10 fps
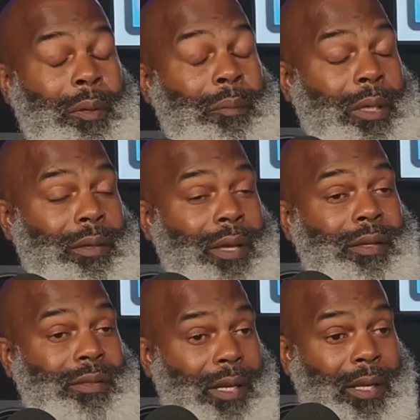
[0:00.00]
because I
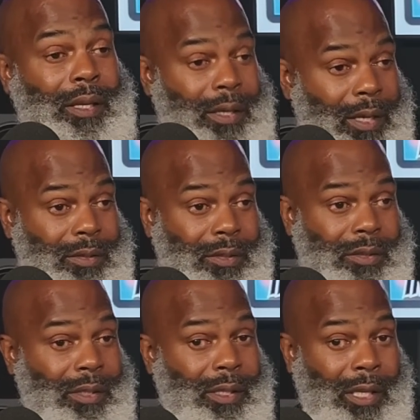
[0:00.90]
understand, like in cases,
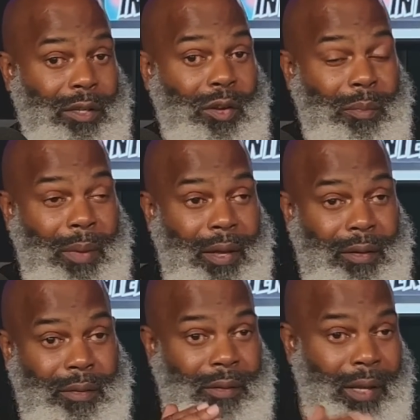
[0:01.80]
it don't
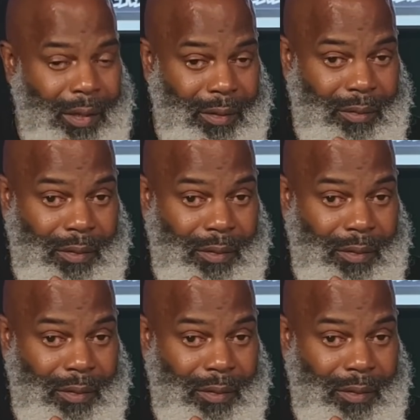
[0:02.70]
matter, like